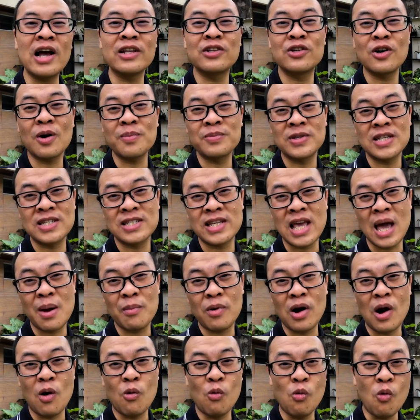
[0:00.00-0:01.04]
I dropped this
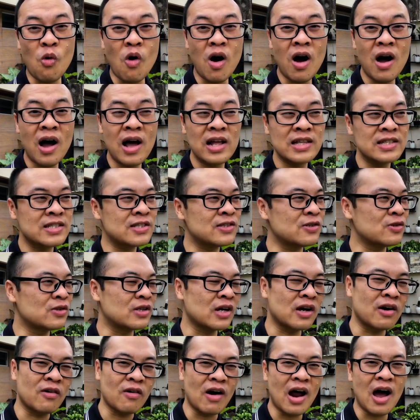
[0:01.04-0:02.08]
camera once to
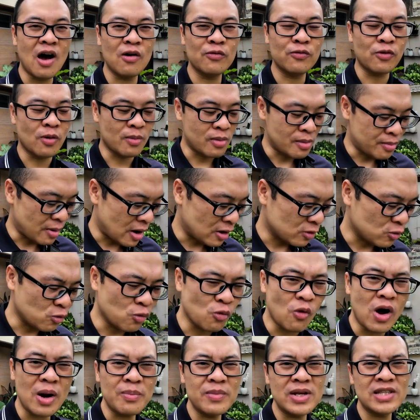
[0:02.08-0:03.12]
the ground from about
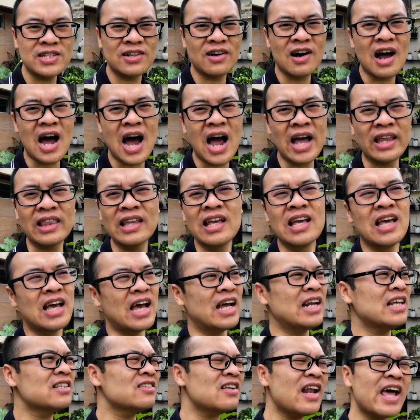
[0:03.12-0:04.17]
1 meter height,
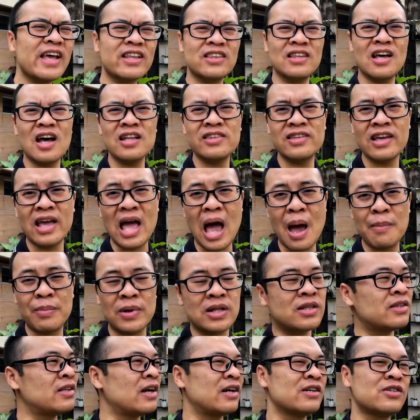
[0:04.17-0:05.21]
and it's like nothing
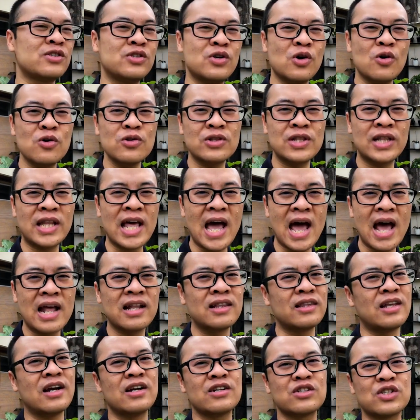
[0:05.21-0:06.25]
happened. There's no
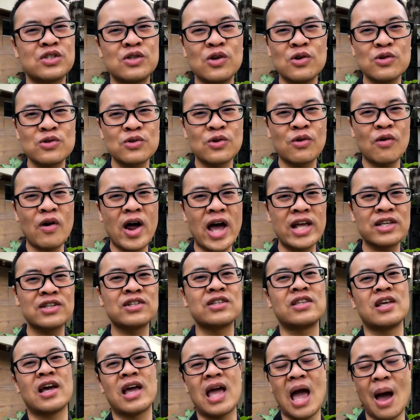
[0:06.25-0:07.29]
dent, there's no
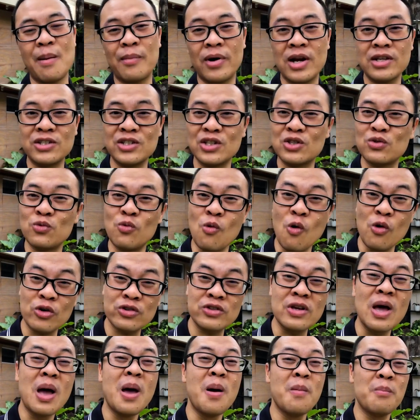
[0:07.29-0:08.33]
scratch, the camera just
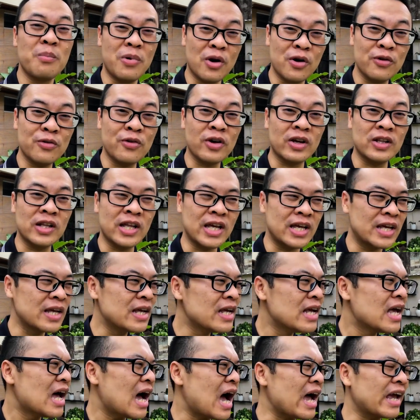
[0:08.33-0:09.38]
works perfectly.
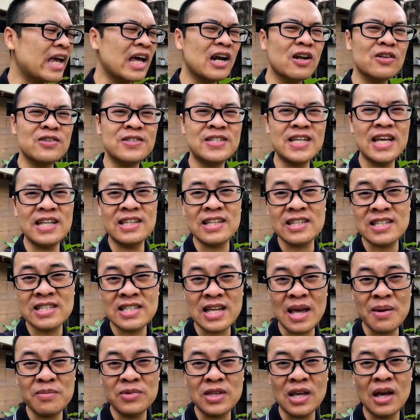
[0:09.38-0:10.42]
I cannot say the
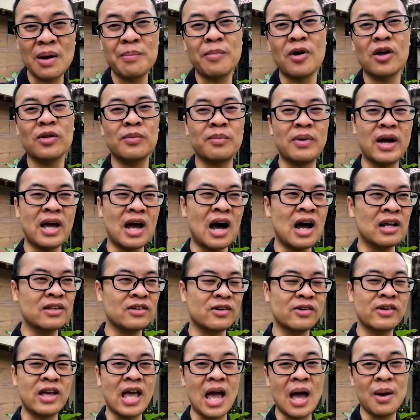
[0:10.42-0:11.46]
same thing about my
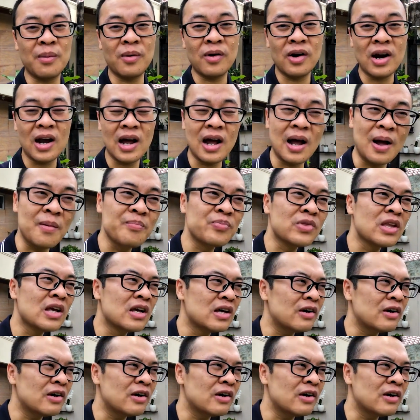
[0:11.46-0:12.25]
other camera.